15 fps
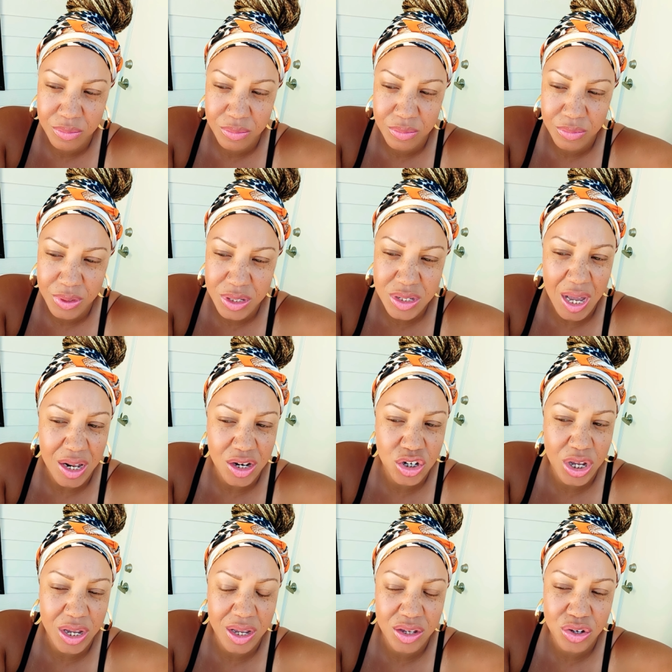He's got it.
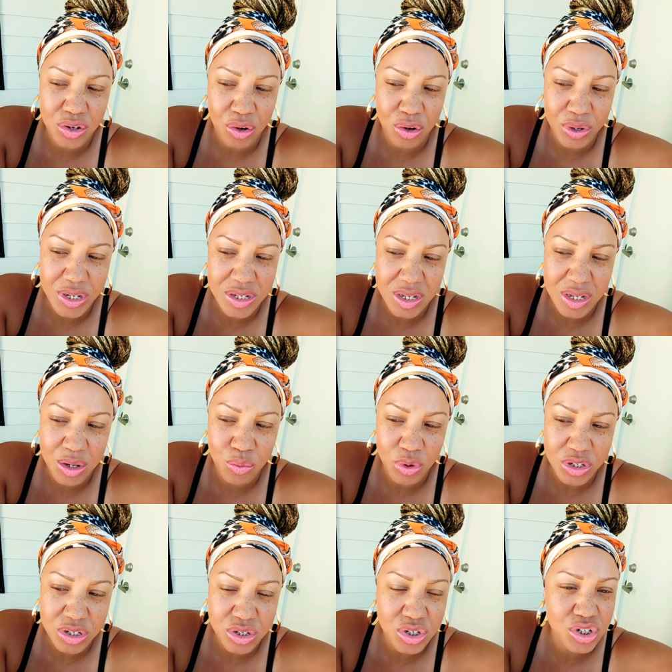He, you know, he, he
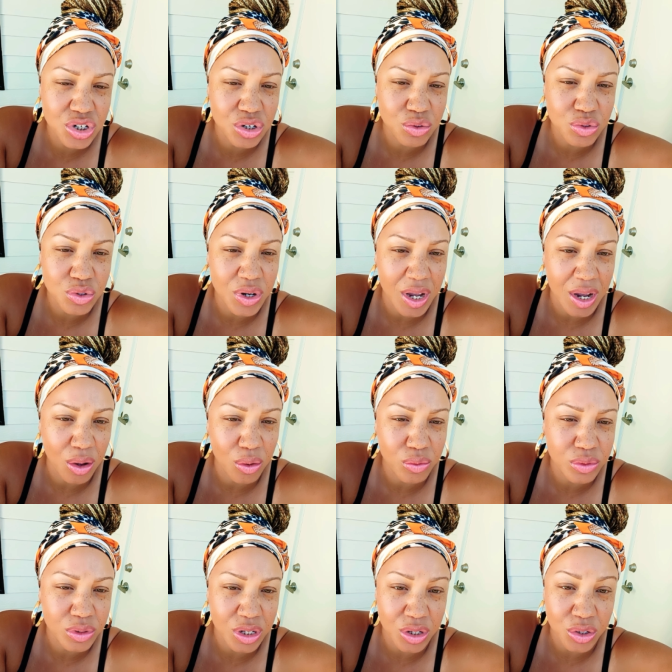wants his children now.
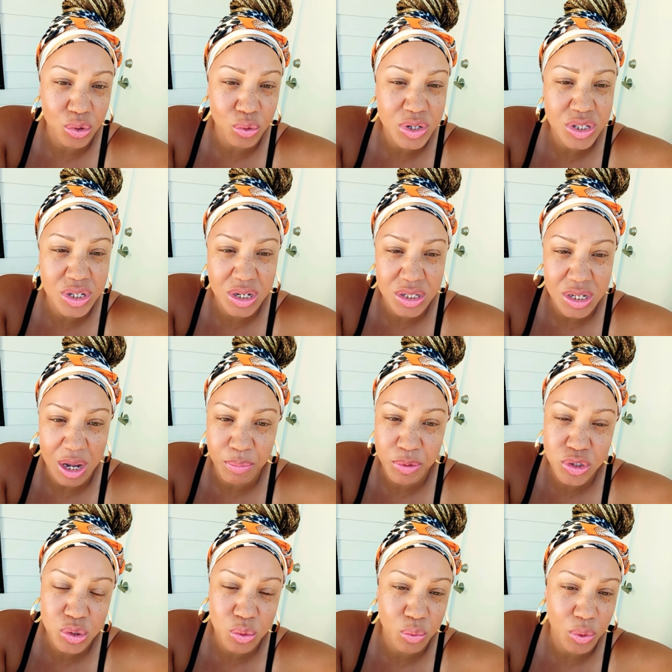The anointing is
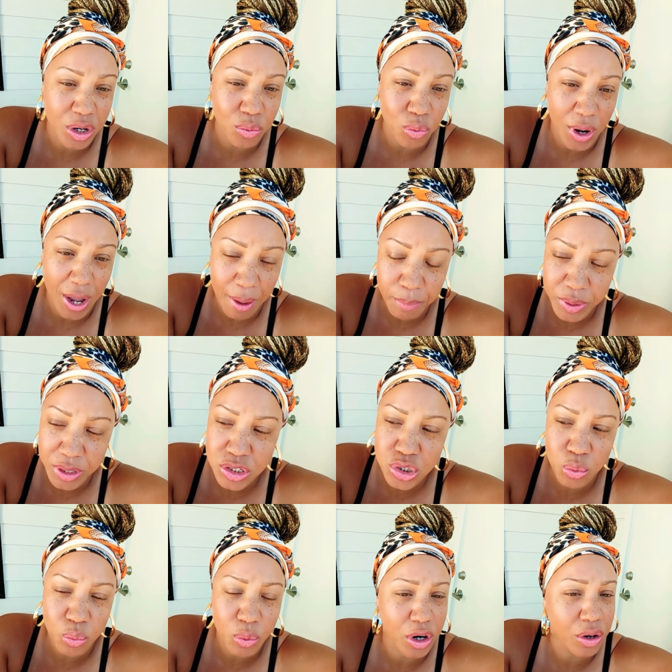happening to where happening to
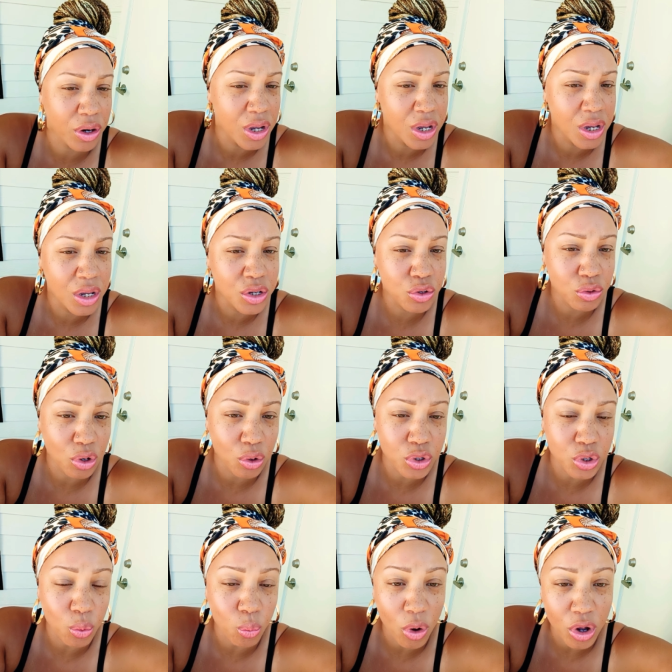where, you know,
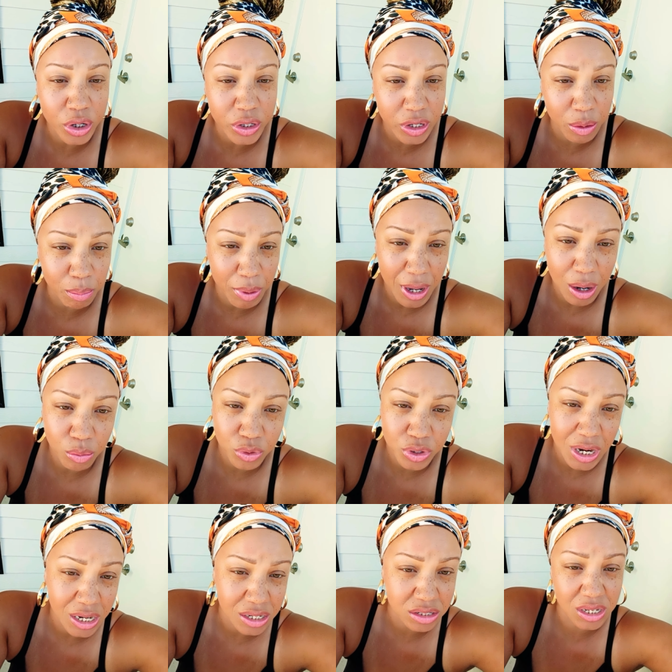you're walking in power,
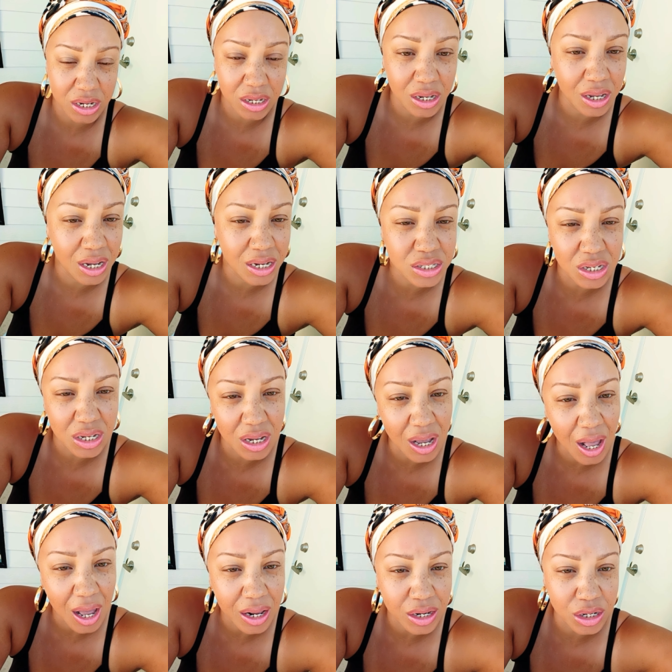not second guessing
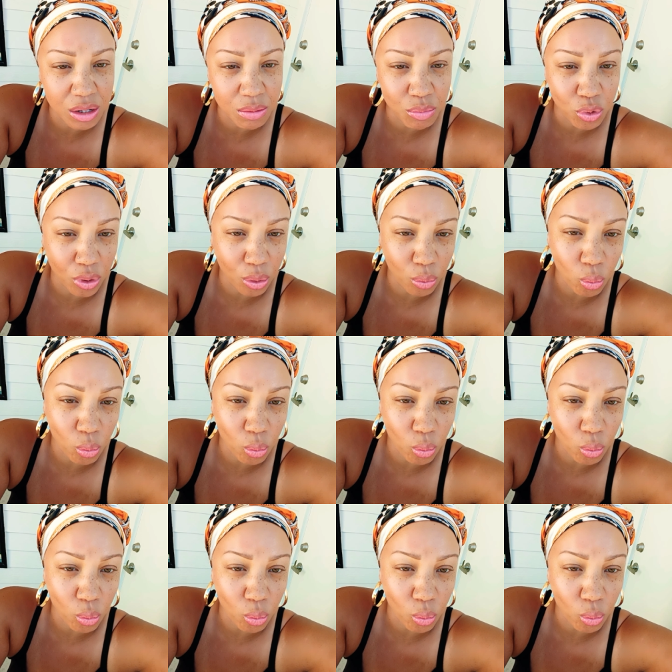God anymore.